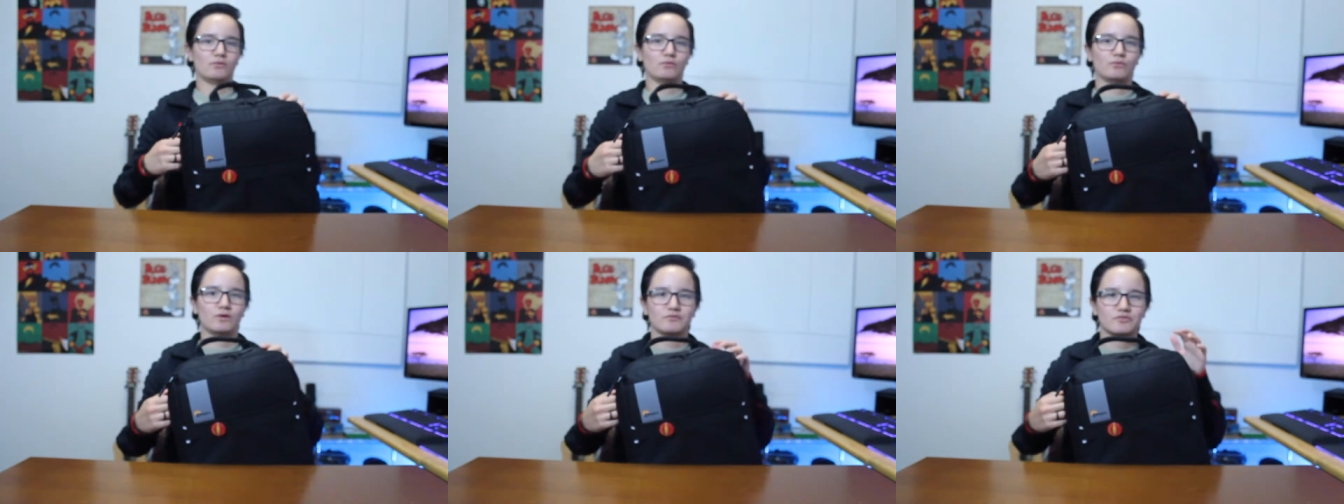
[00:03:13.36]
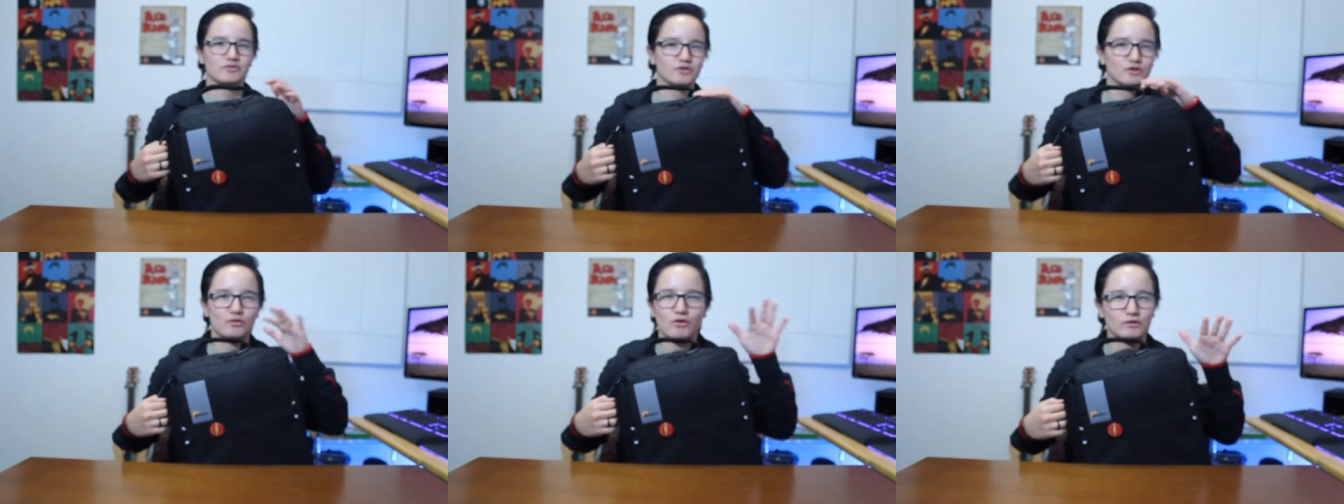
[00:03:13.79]
well, I'm just going
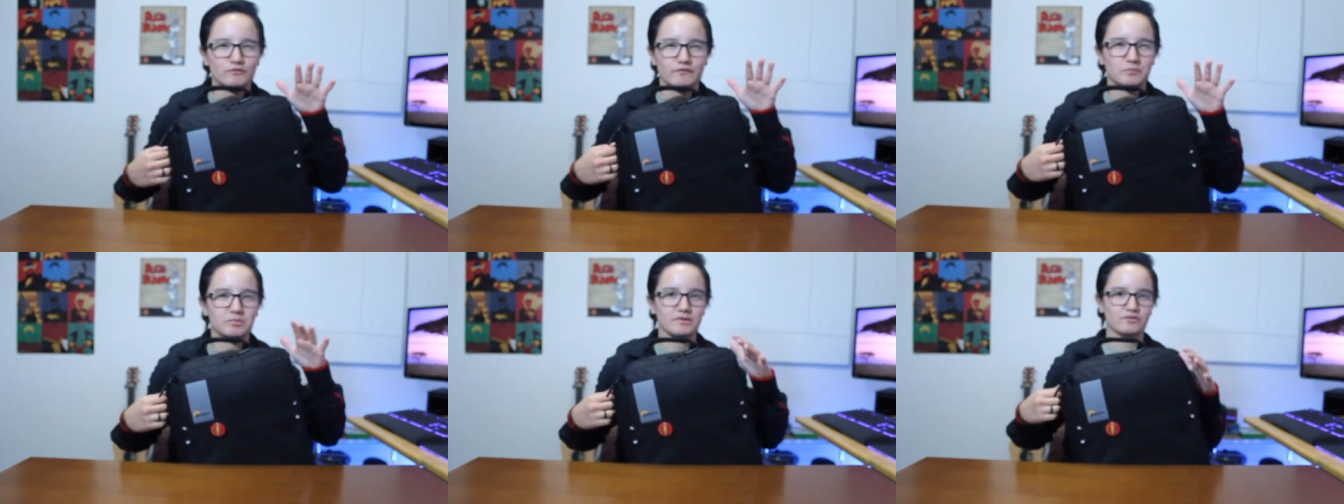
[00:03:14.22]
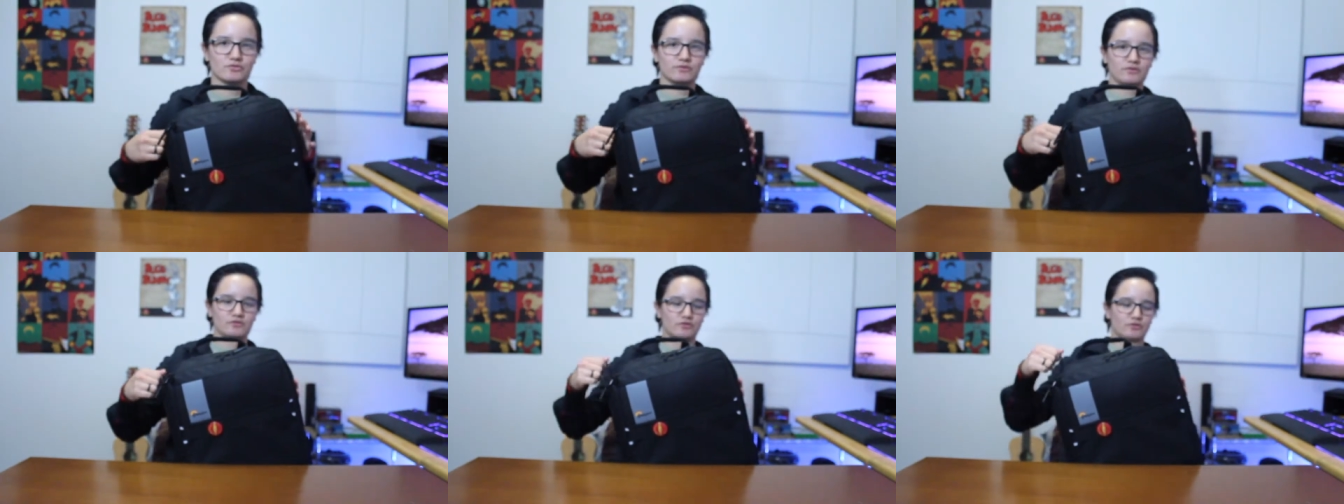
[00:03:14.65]
to go all over the place for
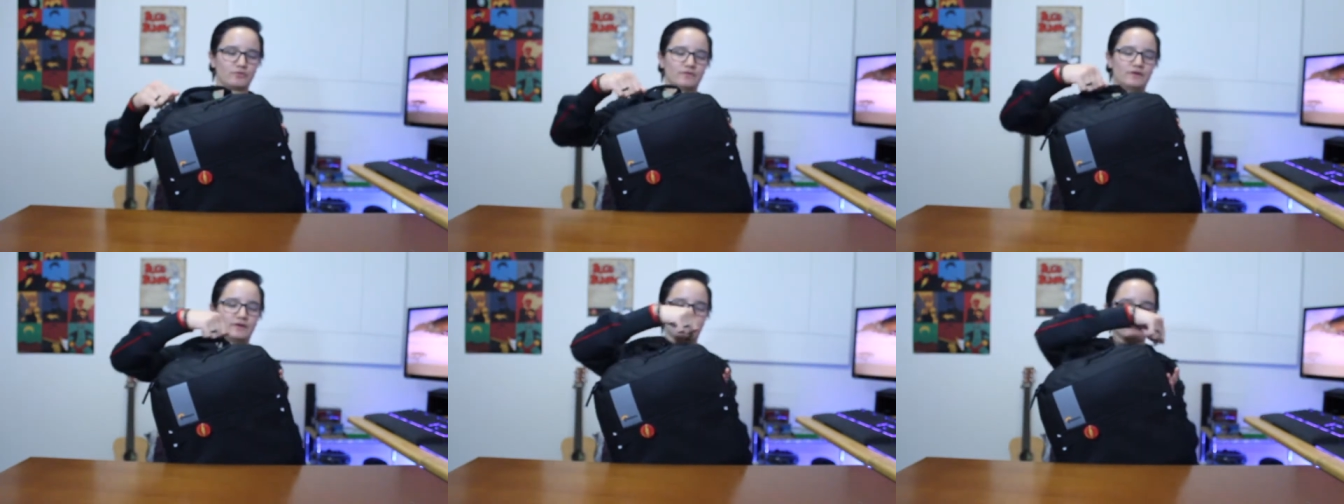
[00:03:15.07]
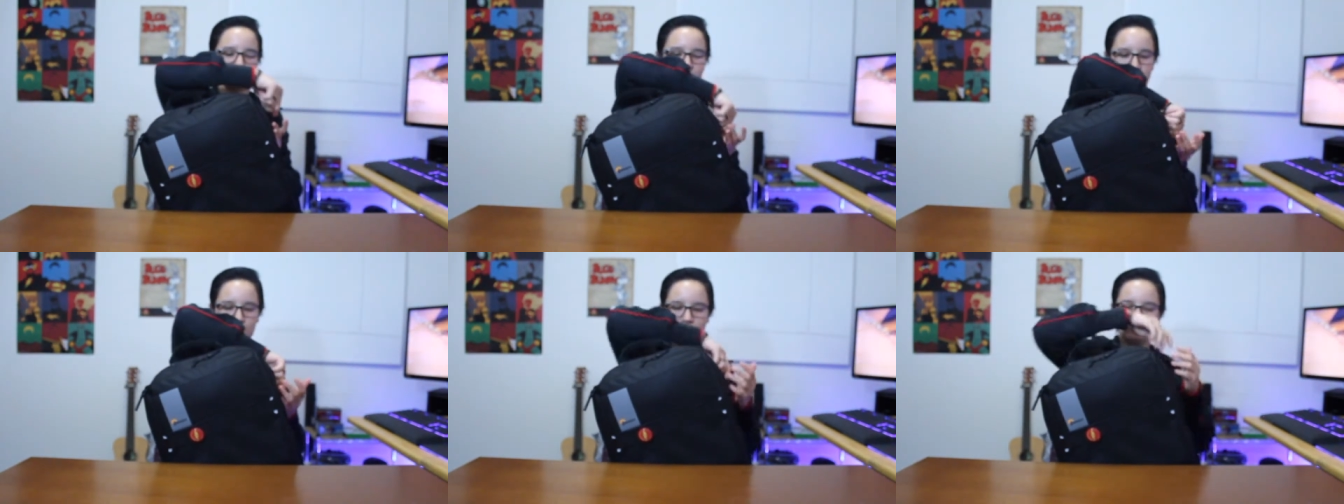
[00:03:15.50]
this room
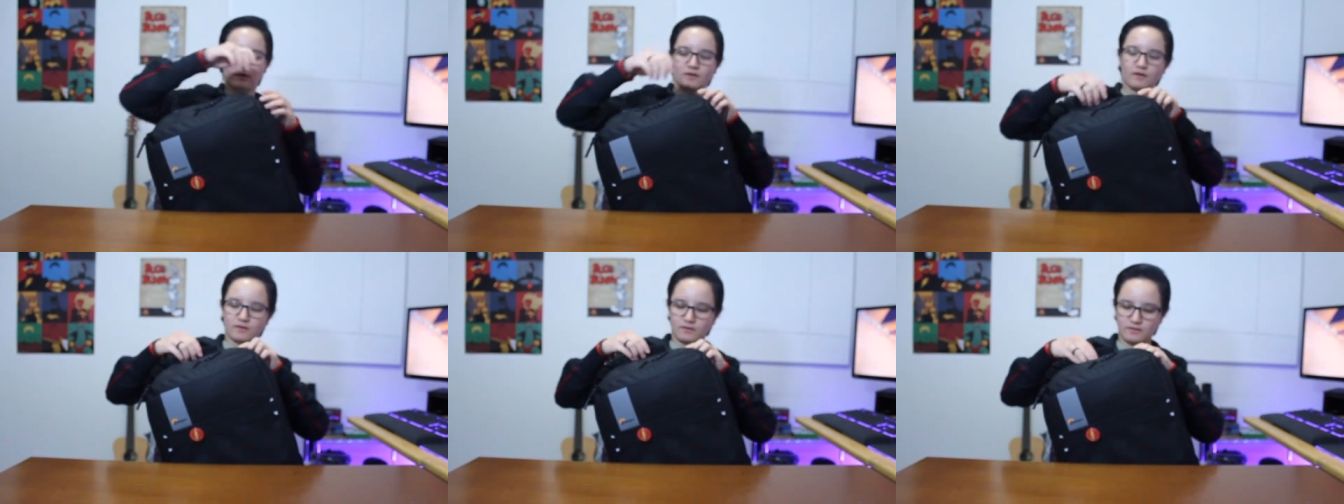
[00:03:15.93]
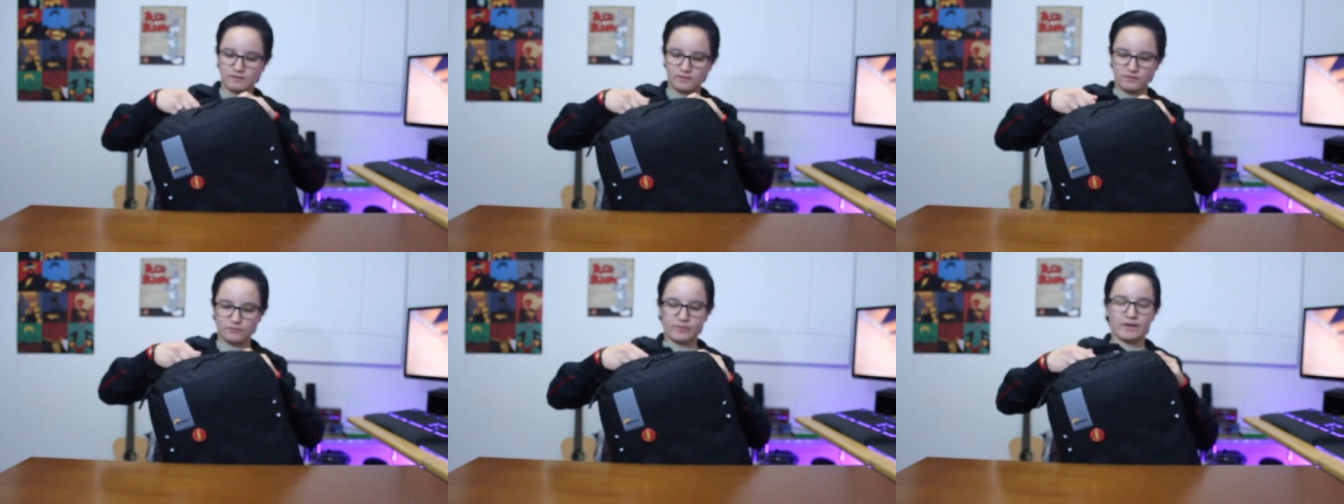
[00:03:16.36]
because
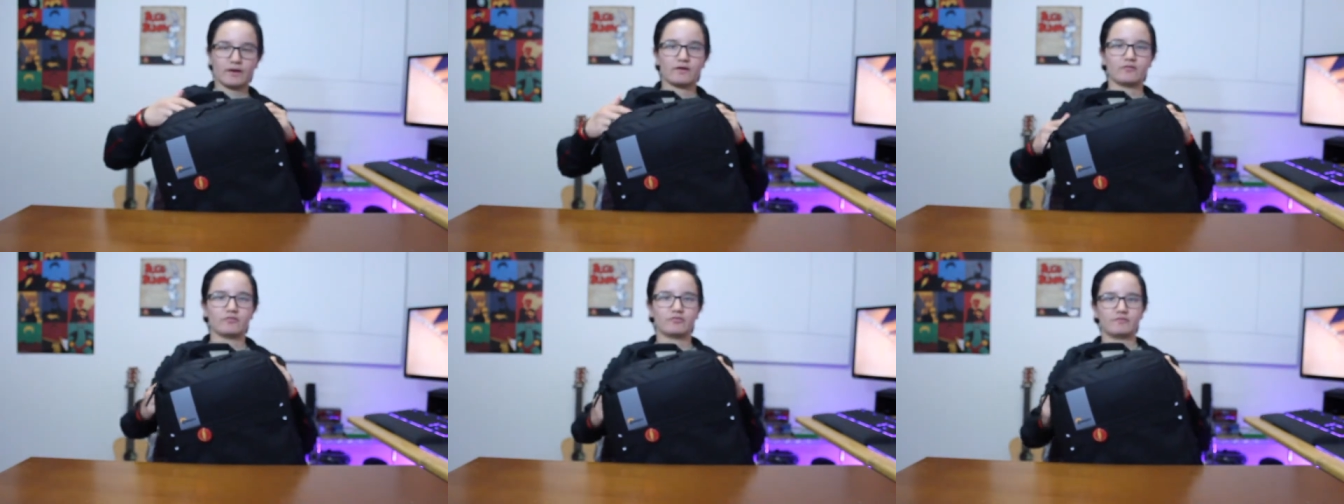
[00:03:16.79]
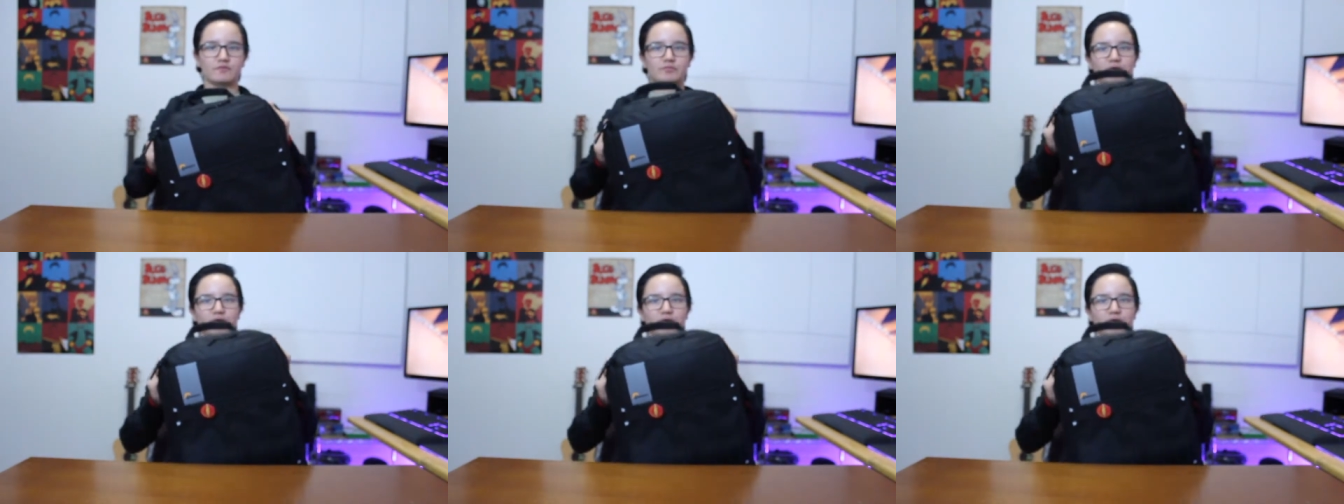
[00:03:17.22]
we have this